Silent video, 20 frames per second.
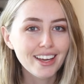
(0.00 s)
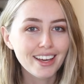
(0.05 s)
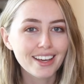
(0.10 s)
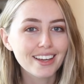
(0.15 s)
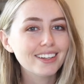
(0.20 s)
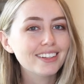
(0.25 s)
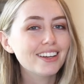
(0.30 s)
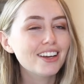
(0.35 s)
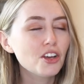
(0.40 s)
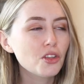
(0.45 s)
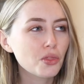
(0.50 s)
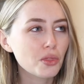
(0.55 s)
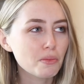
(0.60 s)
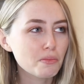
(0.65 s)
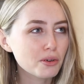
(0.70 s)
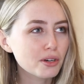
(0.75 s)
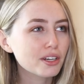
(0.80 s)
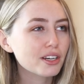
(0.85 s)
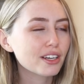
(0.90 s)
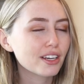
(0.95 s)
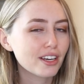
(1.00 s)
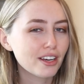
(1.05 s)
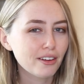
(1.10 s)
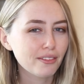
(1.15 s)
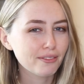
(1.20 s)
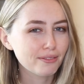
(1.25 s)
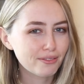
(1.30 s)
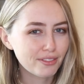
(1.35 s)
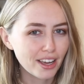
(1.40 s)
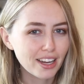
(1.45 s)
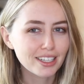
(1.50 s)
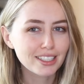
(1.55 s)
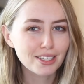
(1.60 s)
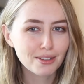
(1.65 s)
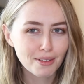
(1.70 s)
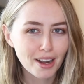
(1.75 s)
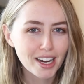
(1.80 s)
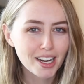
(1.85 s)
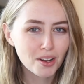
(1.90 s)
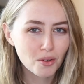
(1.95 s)
in the book
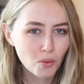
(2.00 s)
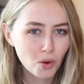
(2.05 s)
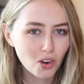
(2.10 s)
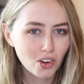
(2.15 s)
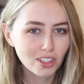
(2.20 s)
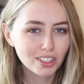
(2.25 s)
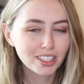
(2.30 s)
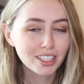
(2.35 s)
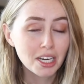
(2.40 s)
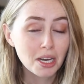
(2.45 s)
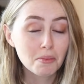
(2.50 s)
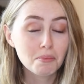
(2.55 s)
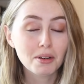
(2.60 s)
fantasy writing world,